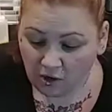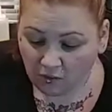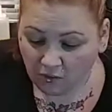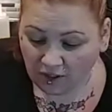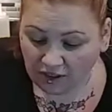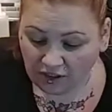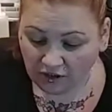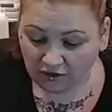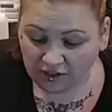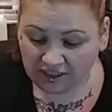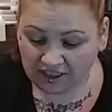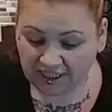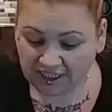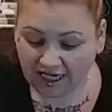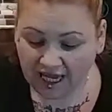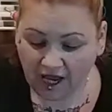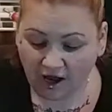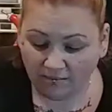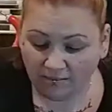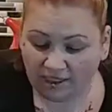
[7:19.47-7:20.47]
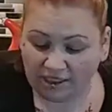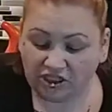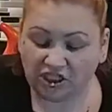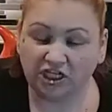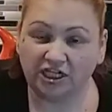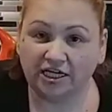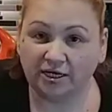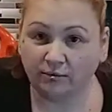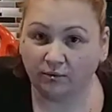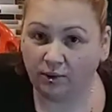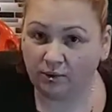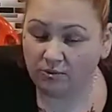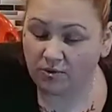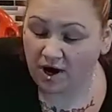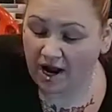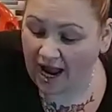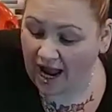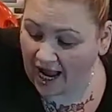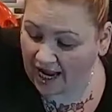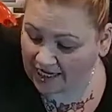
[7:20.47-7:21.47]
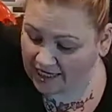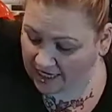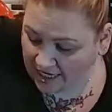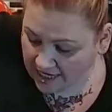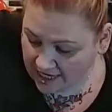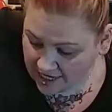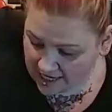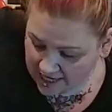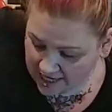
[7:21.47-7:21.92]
When you see how much liquid we're adding,